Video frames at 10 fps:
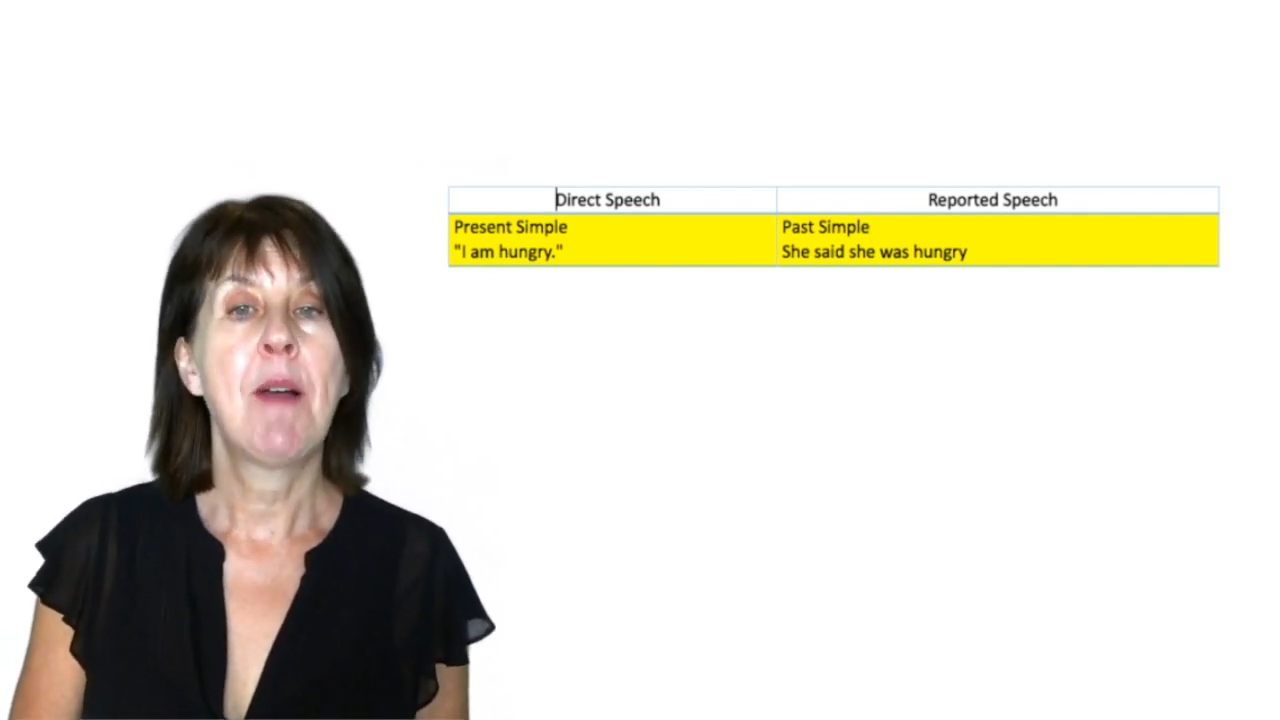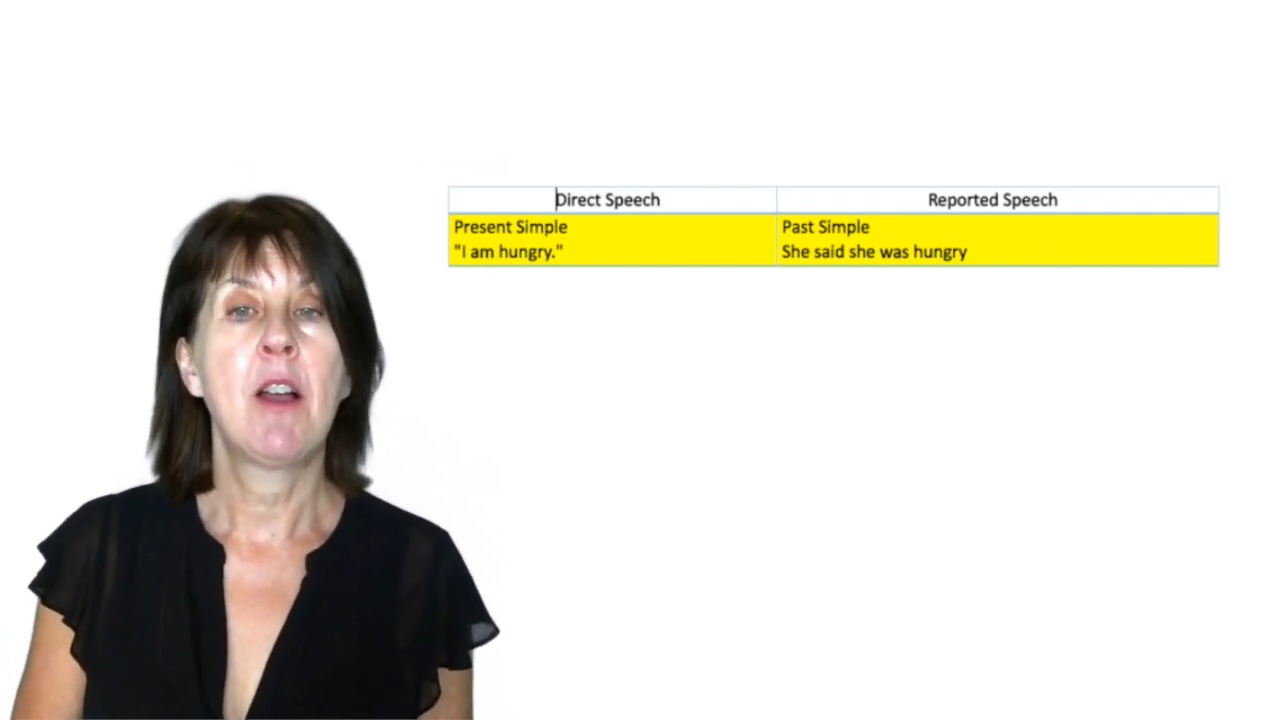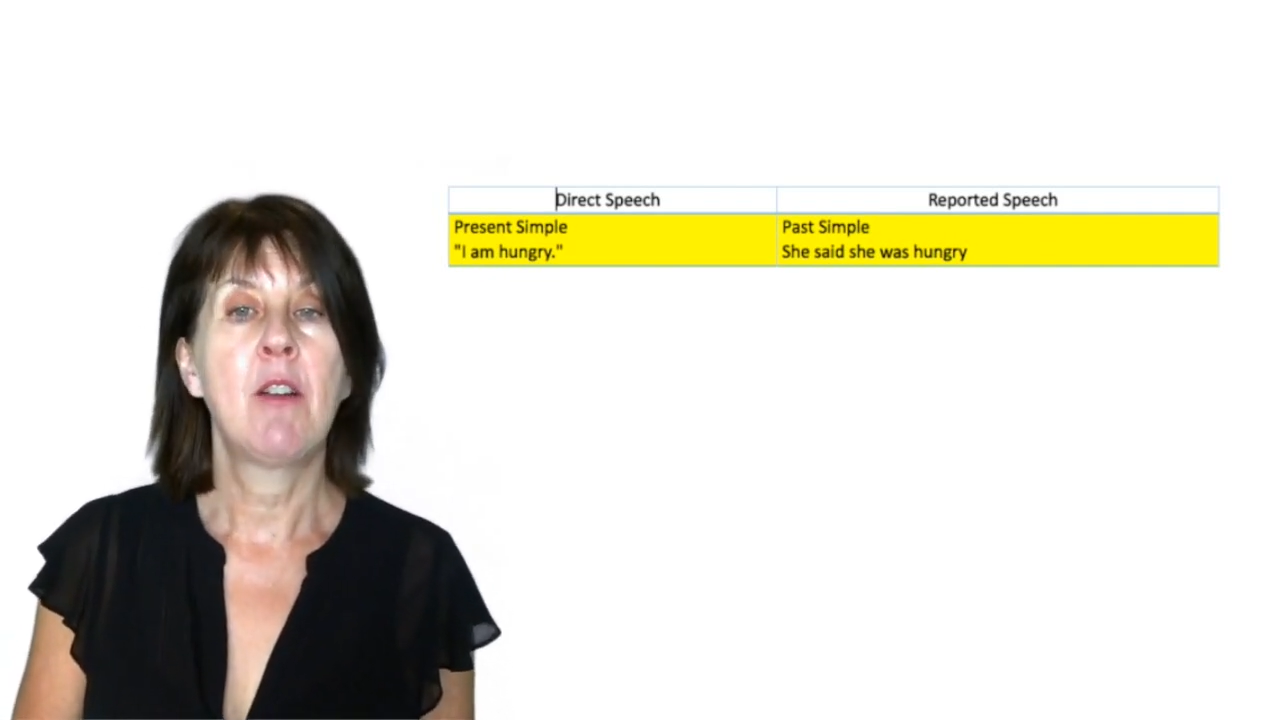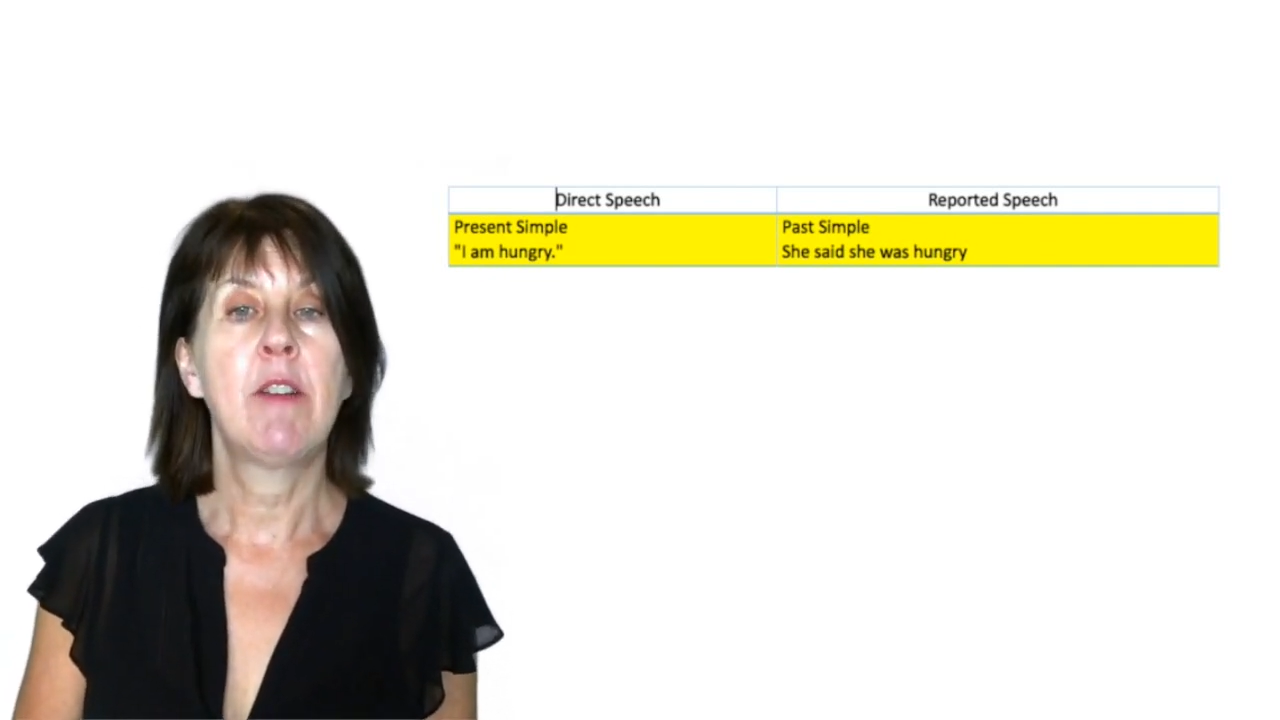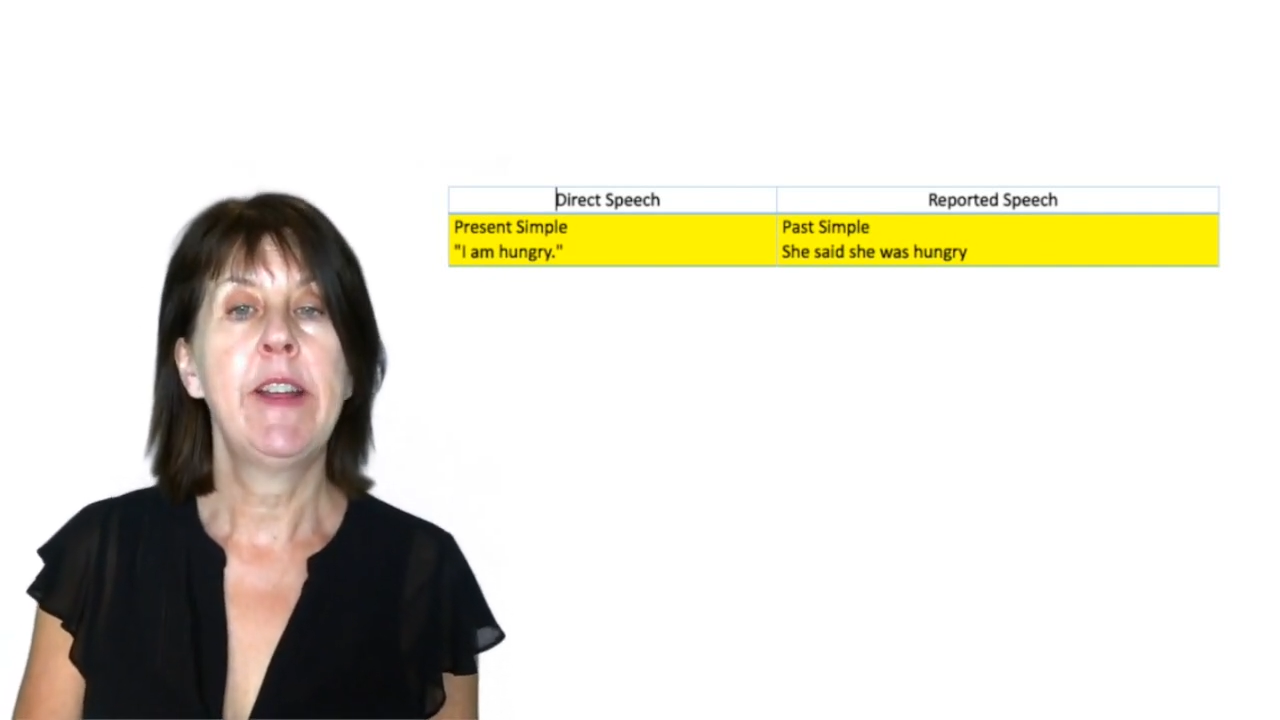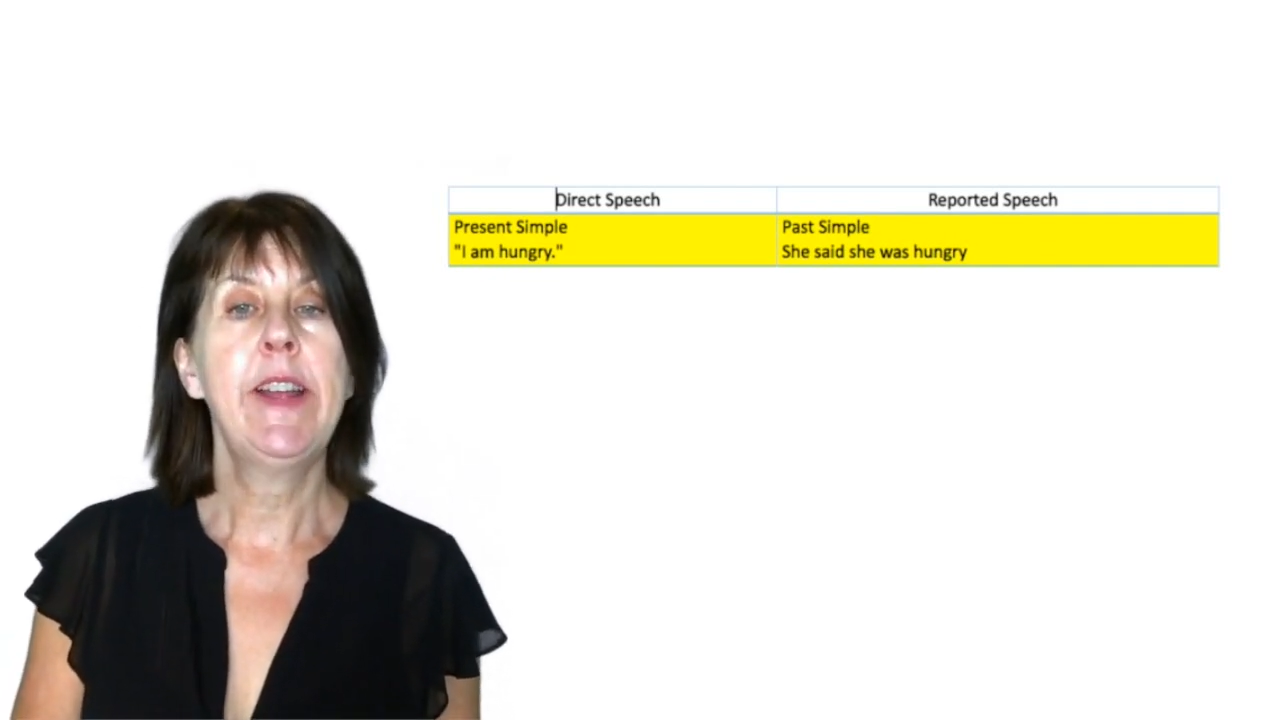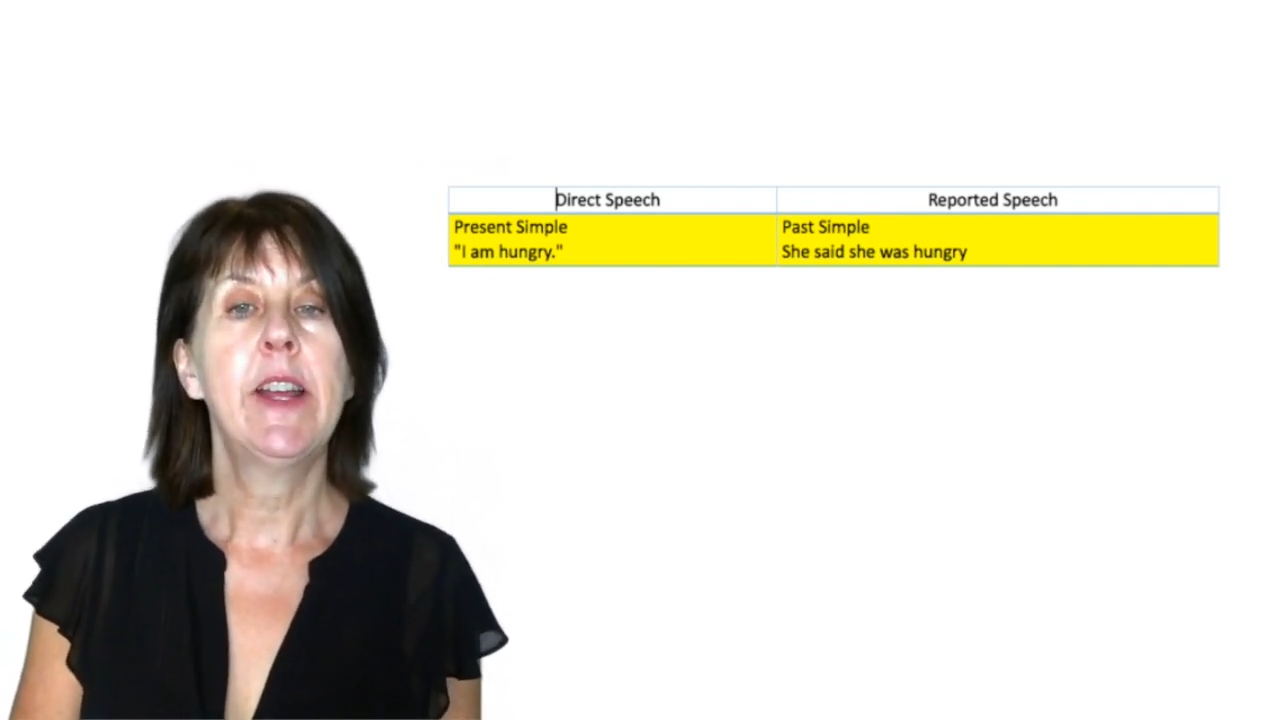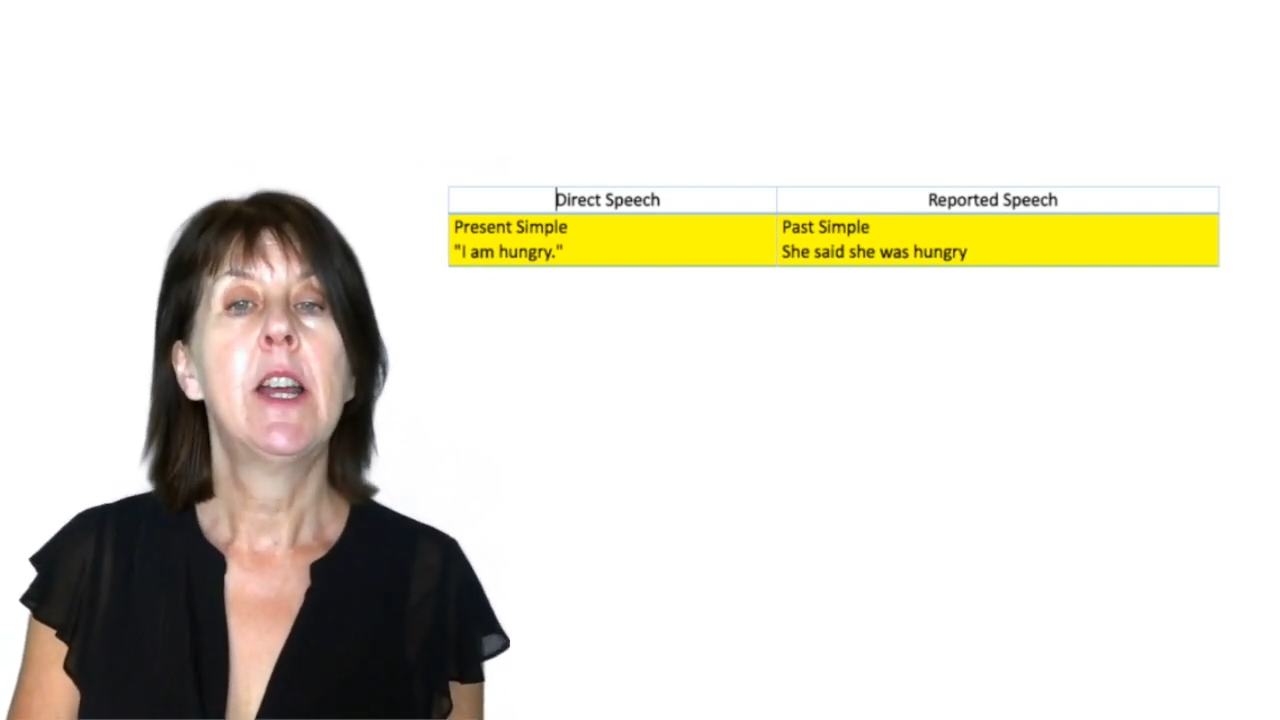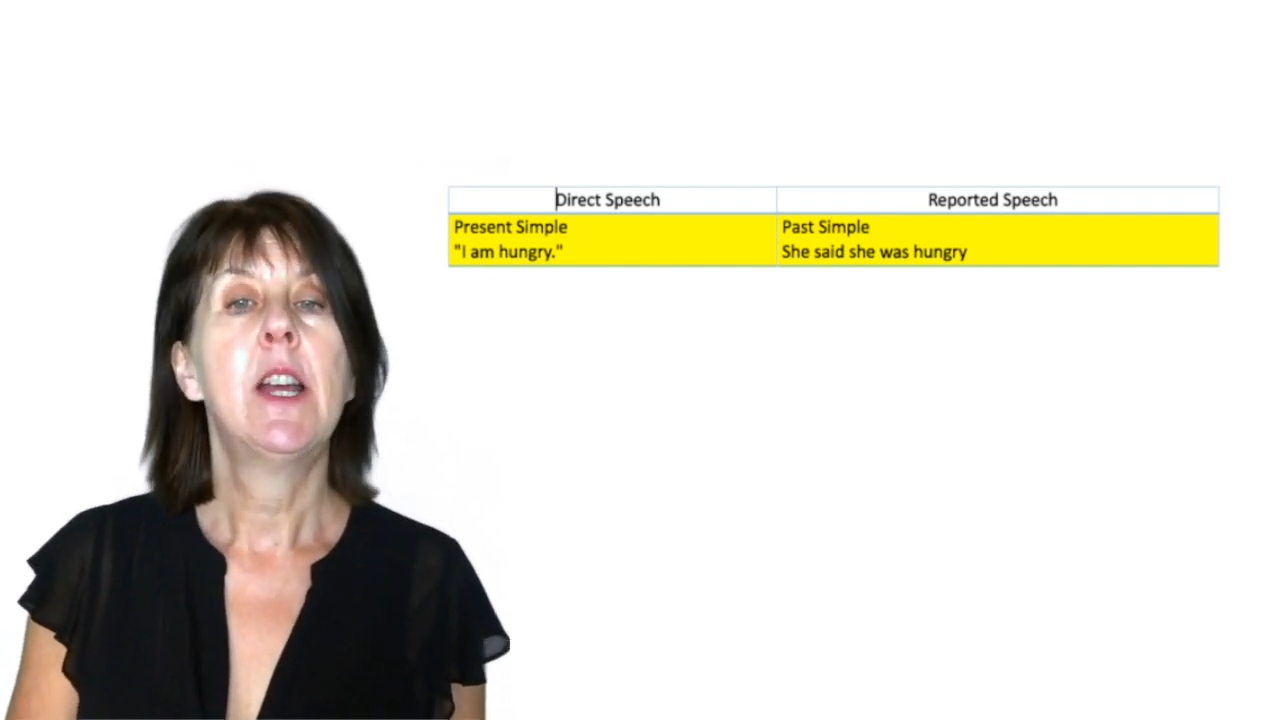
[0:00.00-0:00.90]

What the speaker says: hungry.